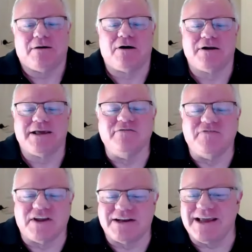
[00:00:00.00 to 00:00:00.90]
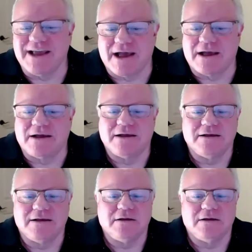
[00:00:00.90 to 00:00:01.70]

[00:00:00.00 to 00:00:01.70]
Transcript: on NVIDIA